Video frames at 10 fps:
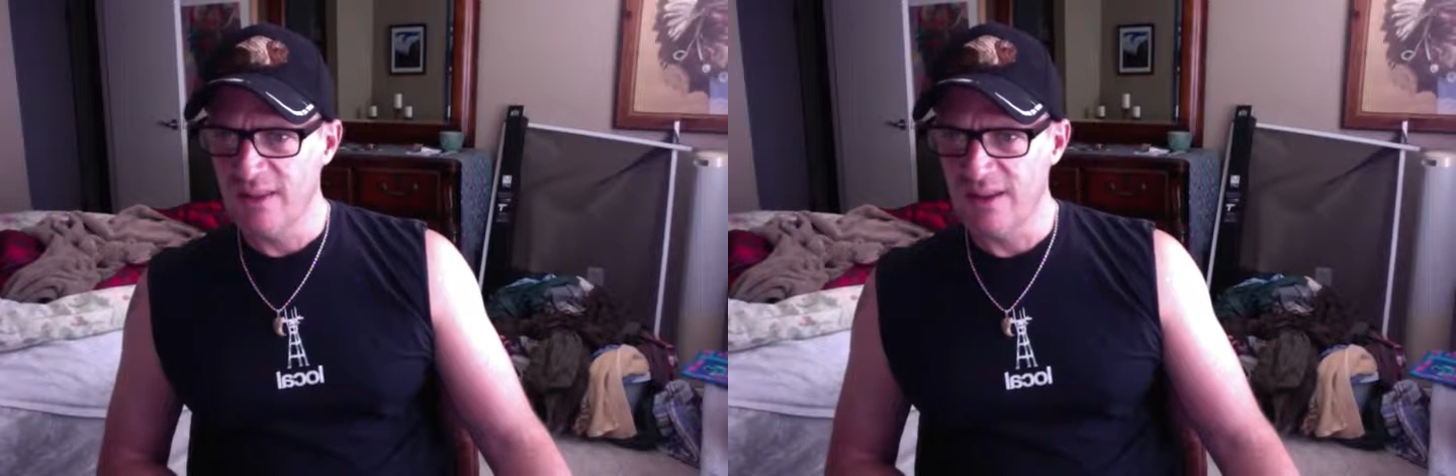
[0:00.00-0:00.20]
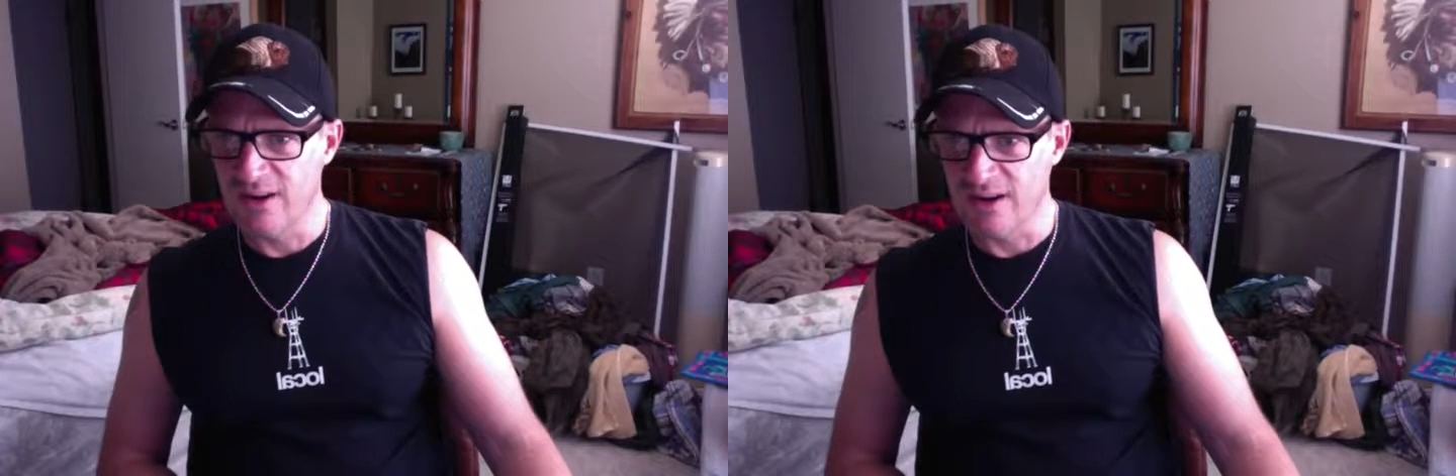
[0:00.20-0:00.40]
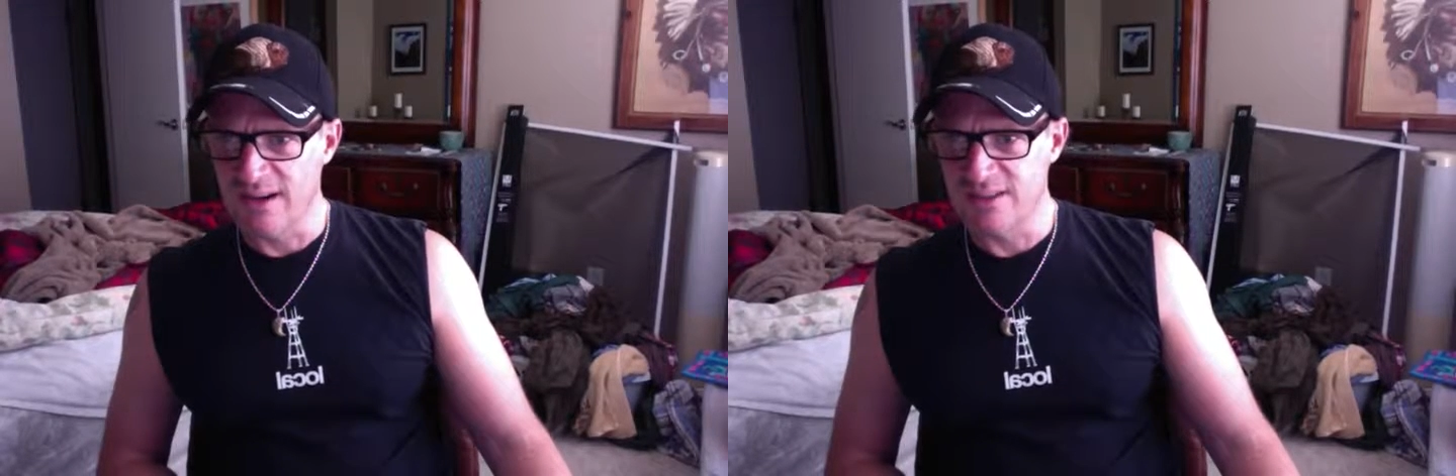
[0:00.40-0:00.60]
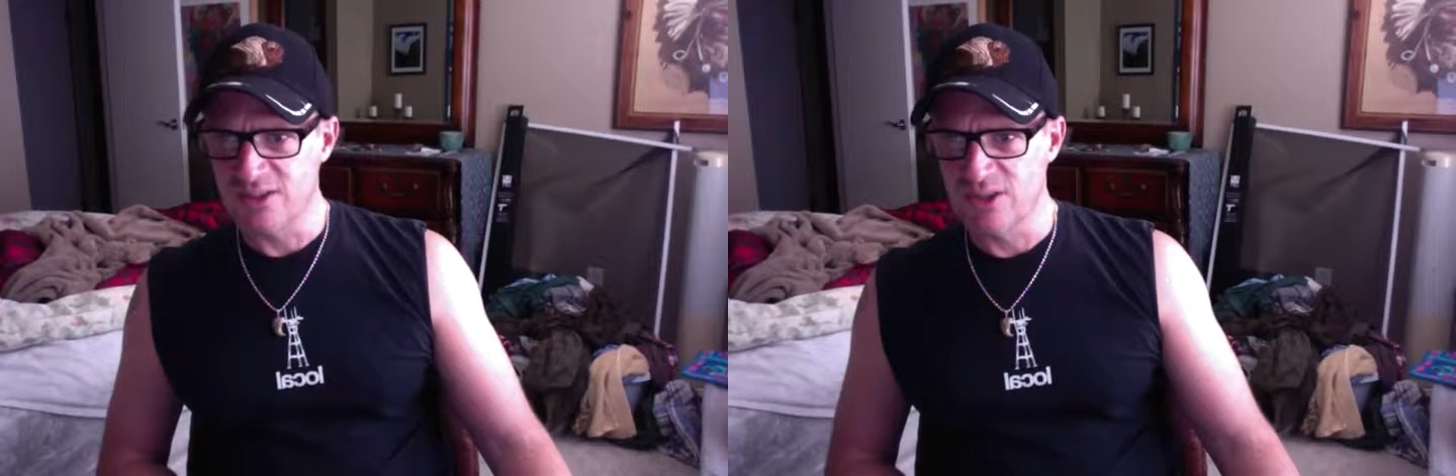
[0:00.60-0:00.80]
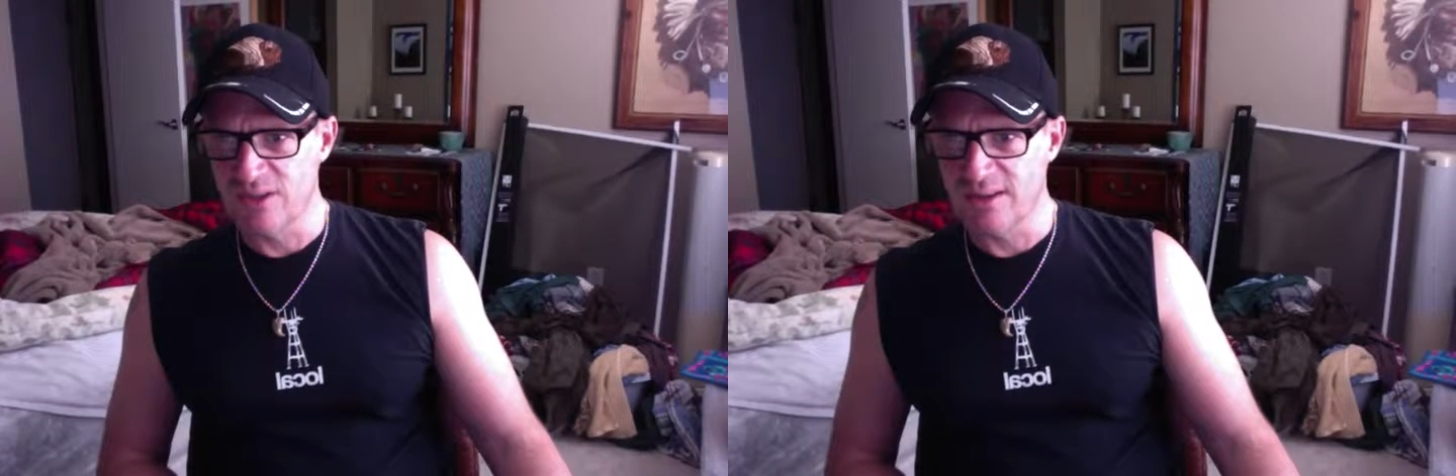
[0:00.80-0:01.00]
They are
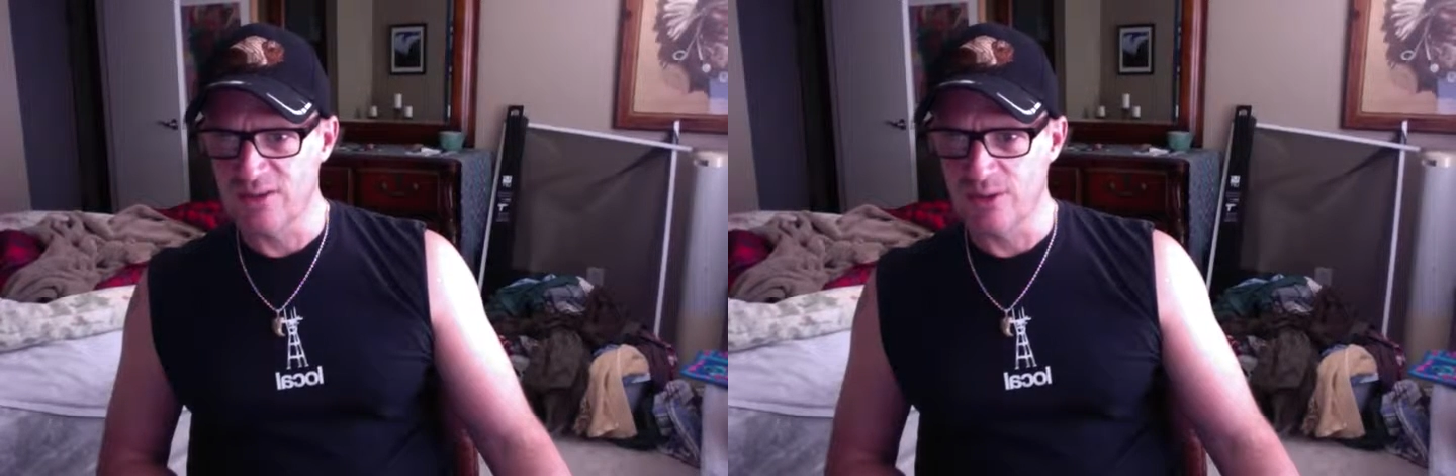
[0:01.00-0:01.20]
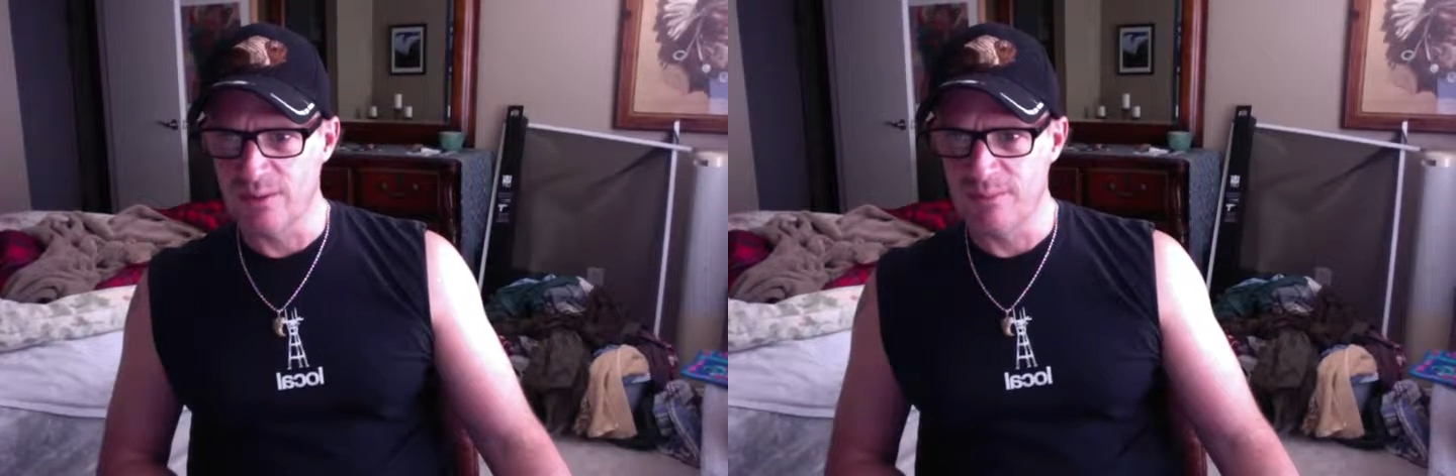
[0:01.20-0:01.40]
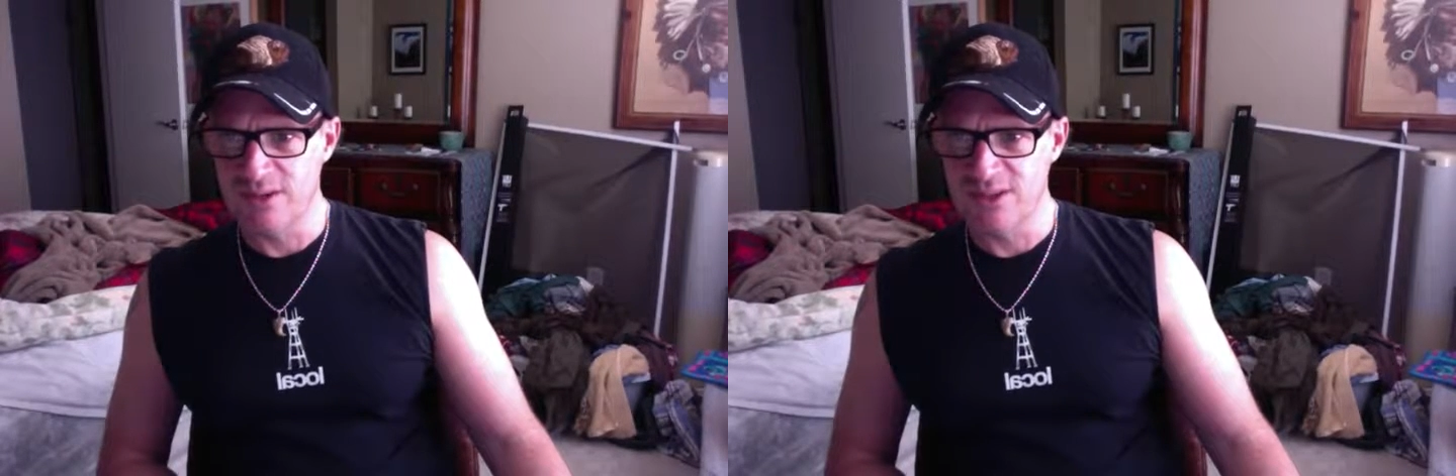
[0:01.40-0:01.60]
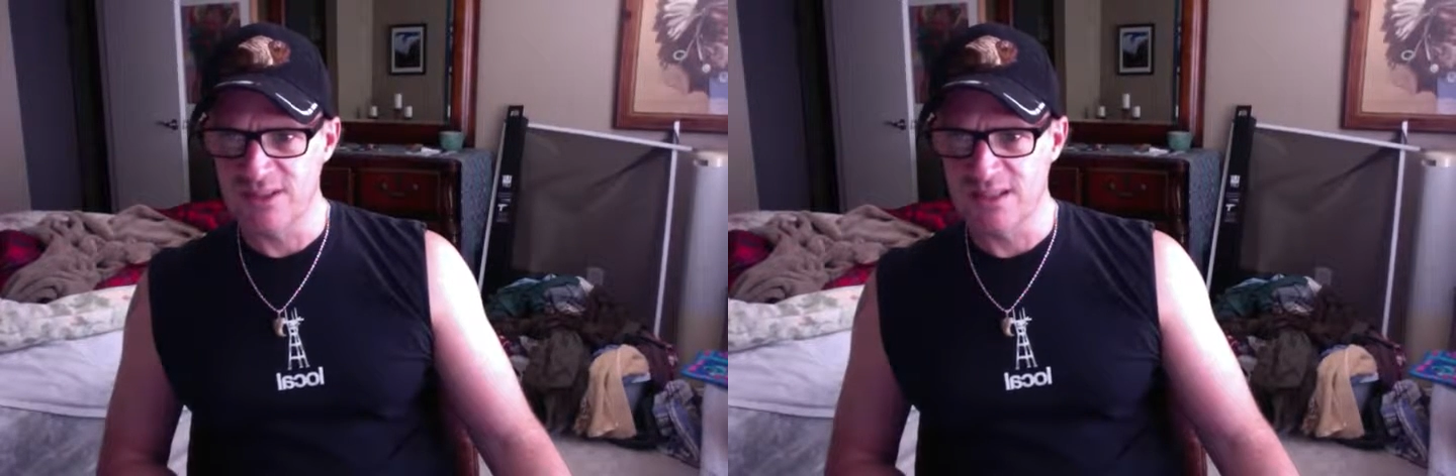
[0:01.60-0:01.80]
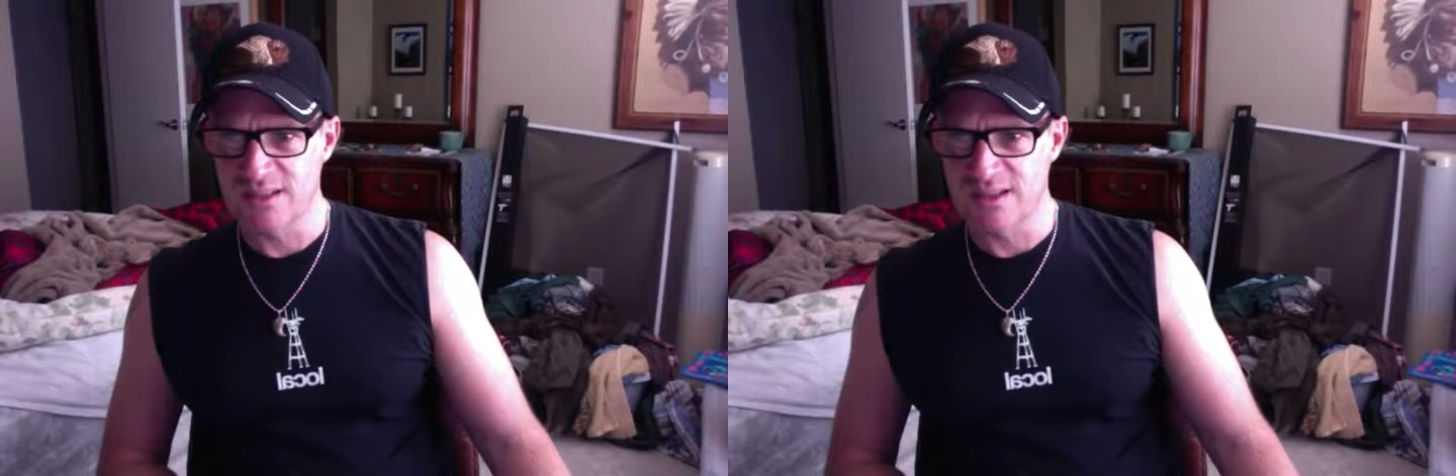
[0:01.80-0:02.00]
additional to
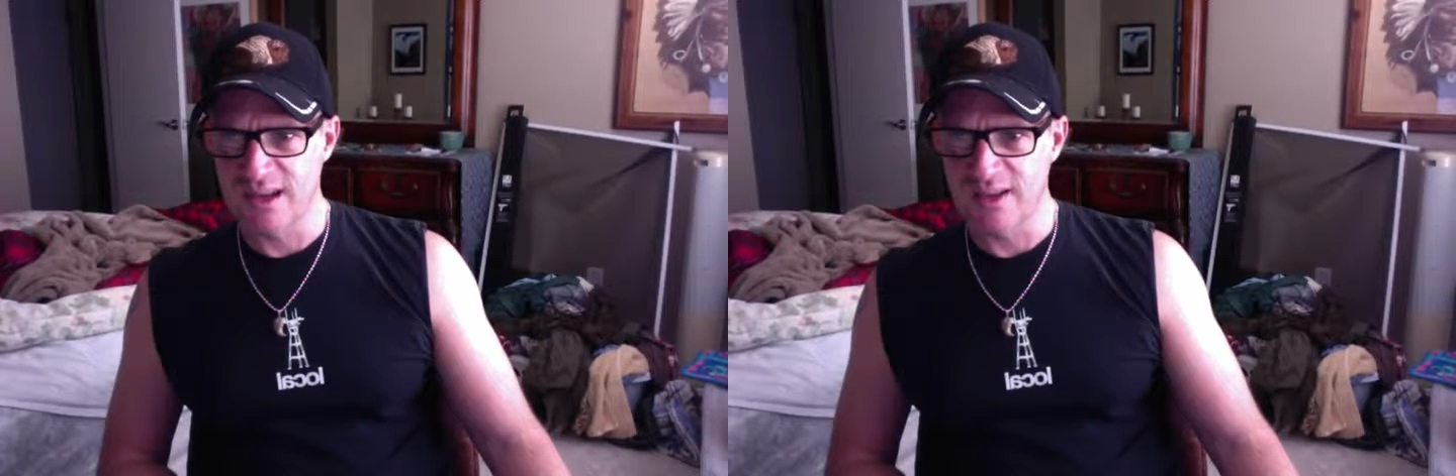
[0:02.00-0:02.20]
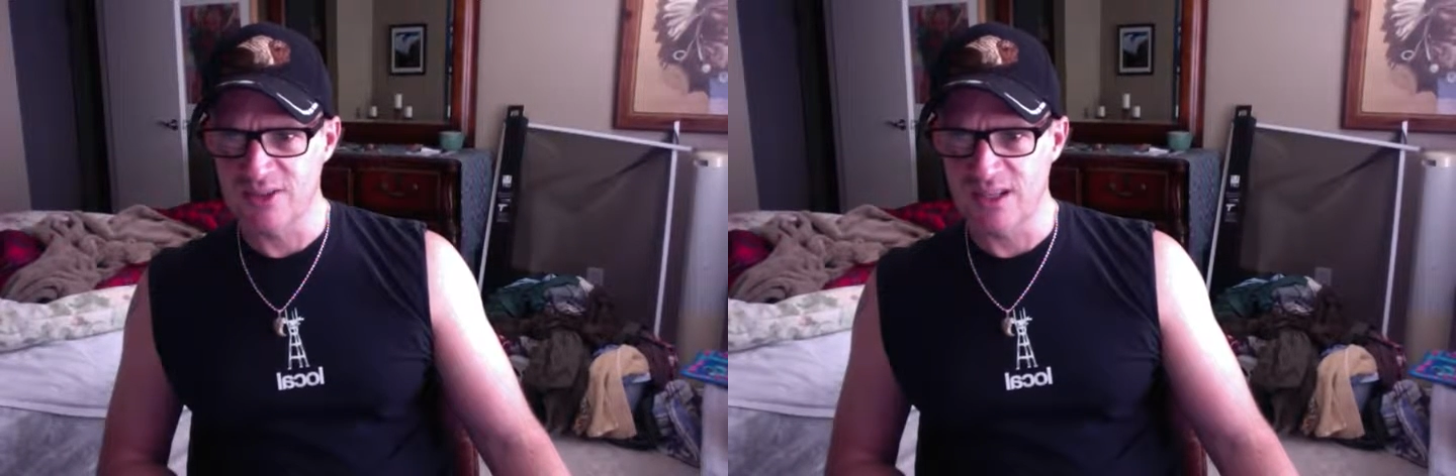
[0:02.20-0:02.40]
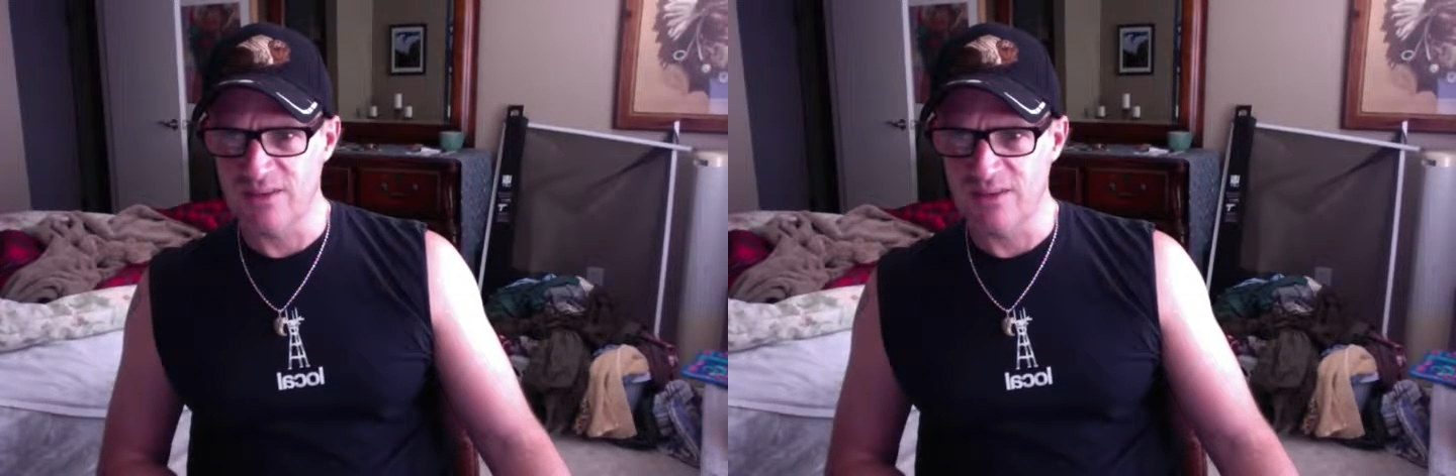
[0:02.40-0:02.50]
admissions and denials,